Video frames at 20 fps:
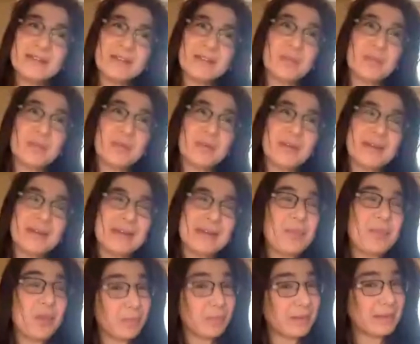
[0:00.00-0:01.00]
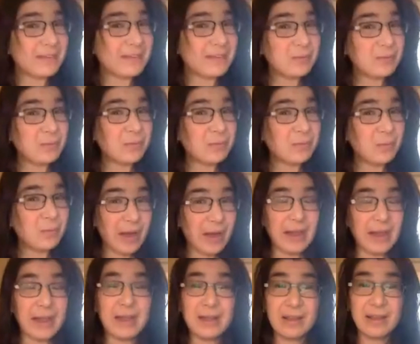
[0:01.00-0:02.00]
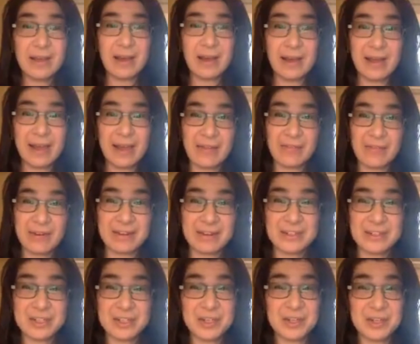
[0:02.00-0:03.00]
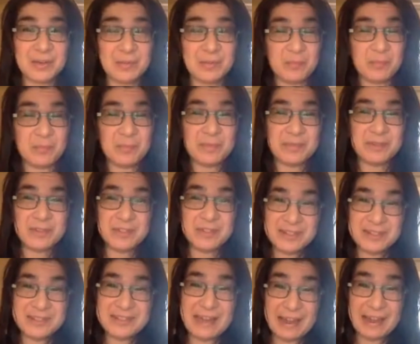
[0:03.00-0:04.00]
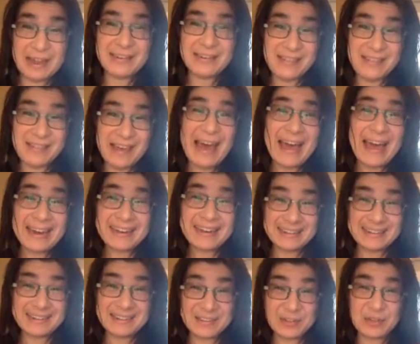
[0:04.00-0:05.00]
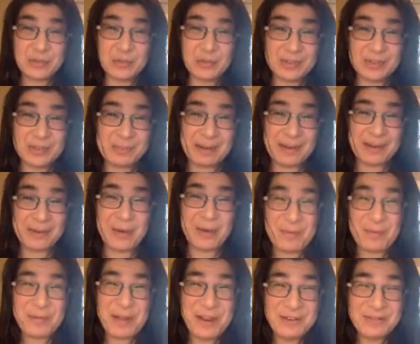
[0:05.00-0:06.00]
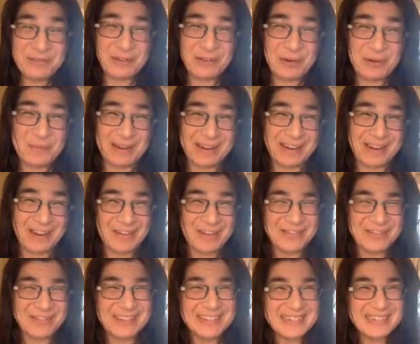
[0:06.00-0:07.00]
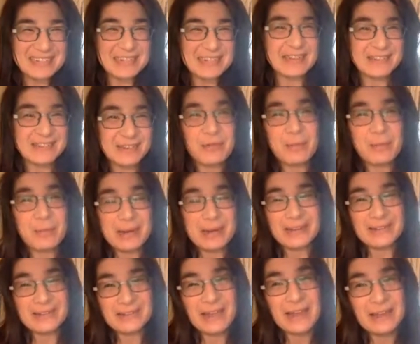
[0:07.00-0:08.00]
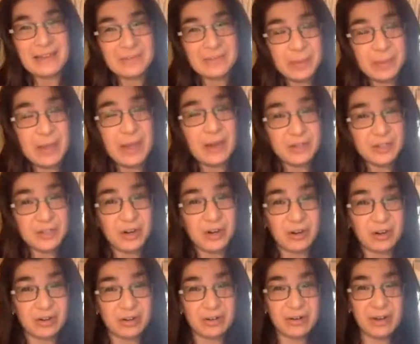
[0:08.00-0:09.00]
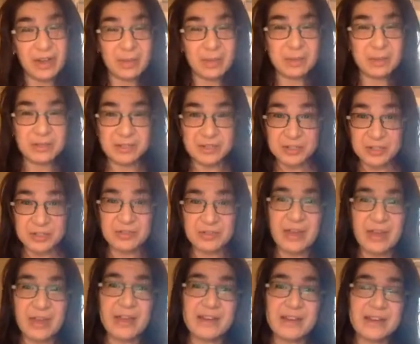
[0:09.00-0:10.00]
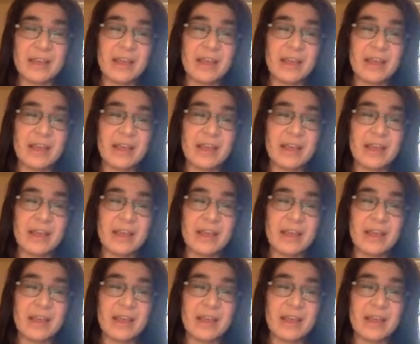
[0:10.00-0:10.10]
So the reason why I haven't actually done that and stolen my equipment from my office, because everybody else has. We actually are able to do that.